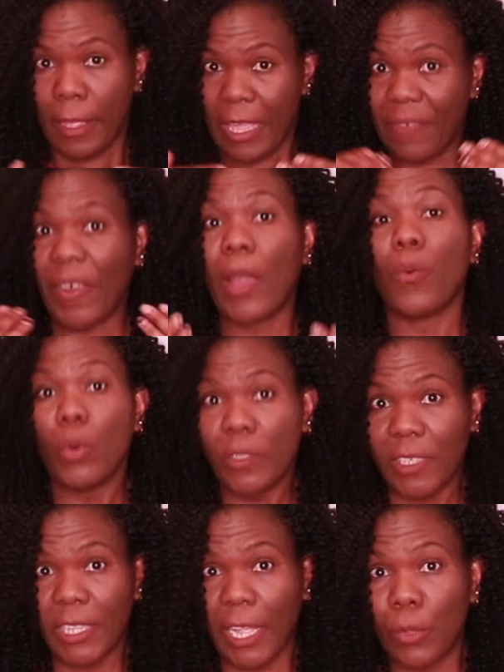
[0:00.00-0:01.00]
if I
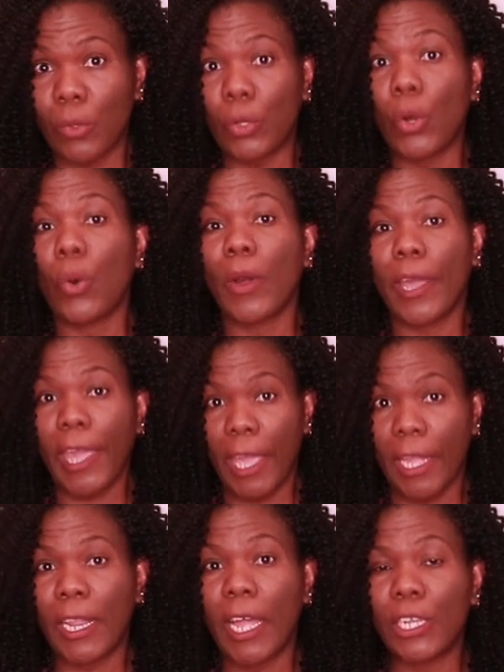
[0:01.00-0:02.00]
wanted, I could go
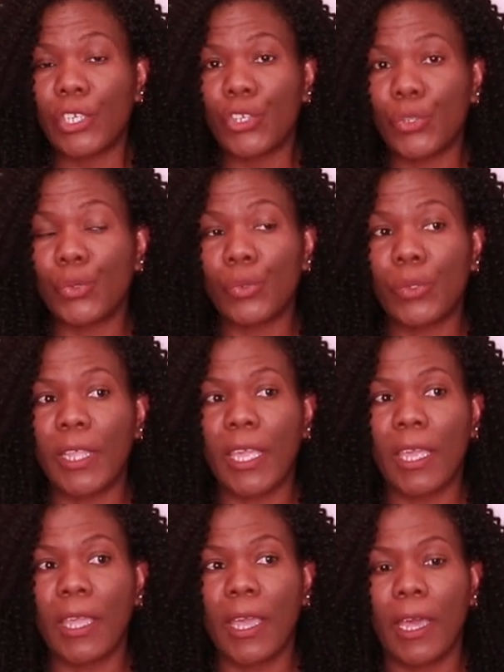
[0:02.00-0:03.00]
ahead and do
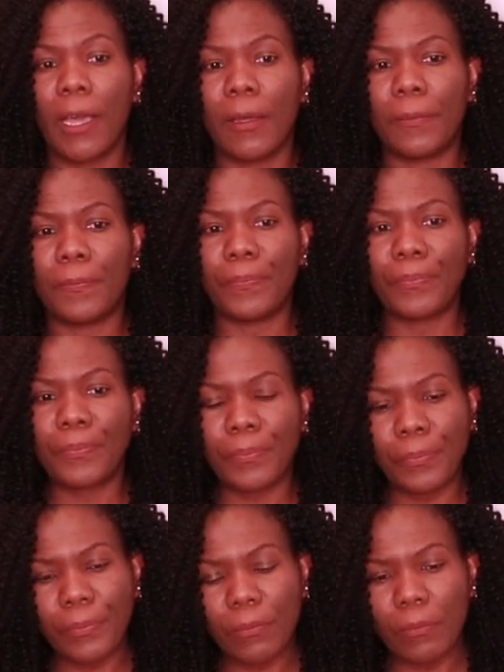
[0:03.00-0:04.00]
the... Um,
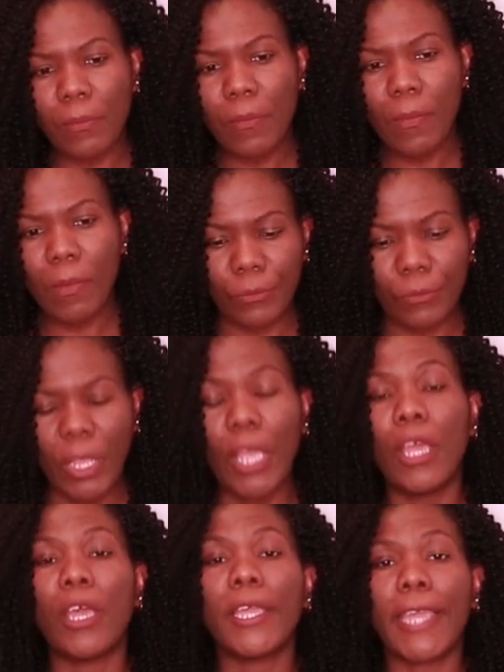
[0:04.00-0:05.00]

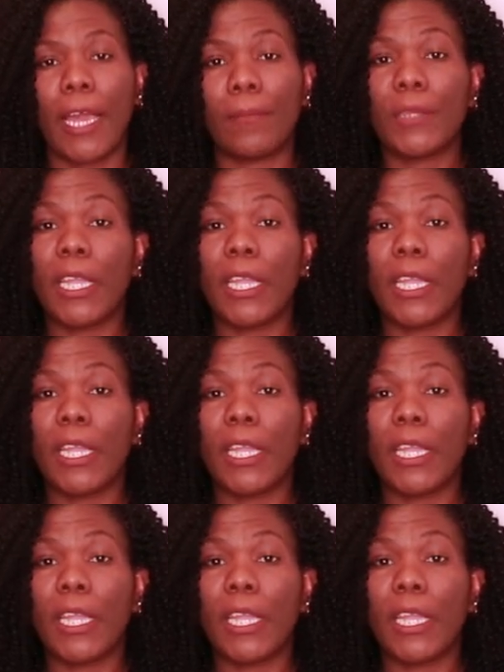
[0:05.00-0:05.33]
yeah,